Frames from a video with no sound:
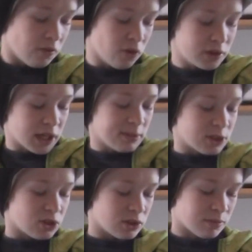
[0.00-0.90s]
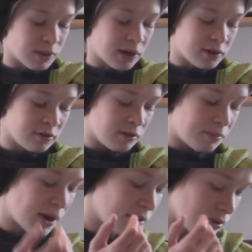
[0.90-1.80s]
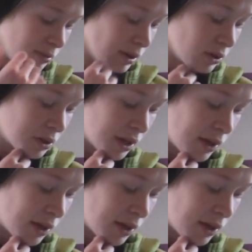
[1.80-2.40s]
4 tablespoons of powdered milk,